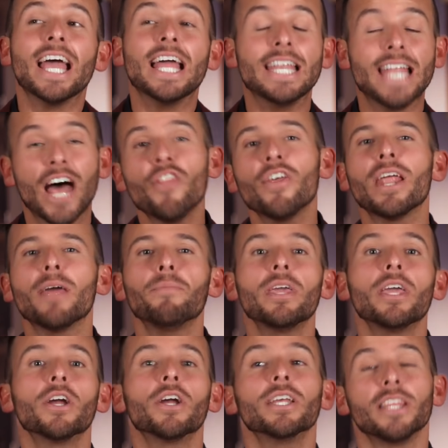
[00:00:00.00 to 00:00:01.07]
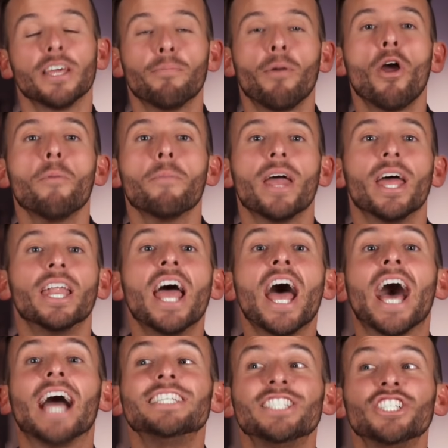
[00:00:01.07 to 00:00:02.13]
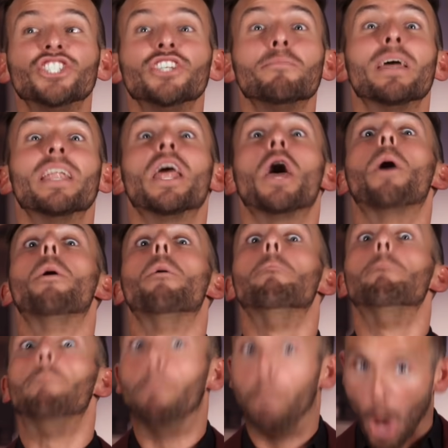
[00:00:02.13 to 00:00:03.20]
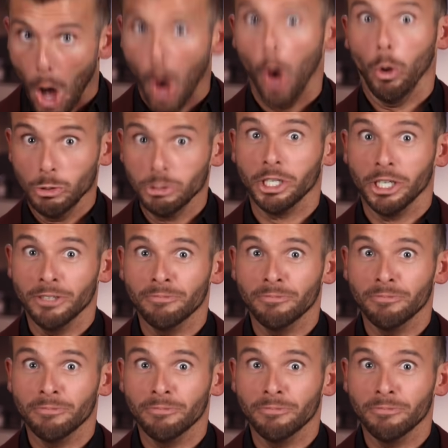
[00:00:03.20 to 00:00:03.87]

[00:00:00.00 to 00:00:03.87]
And now that I'm here in the apartment, I see she meant bold.